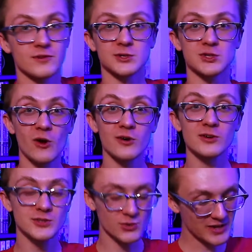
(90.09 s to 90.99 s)
For
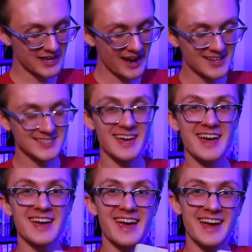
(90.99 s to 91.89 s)
starters, we got
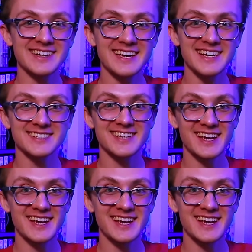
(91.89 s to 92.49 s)
a NES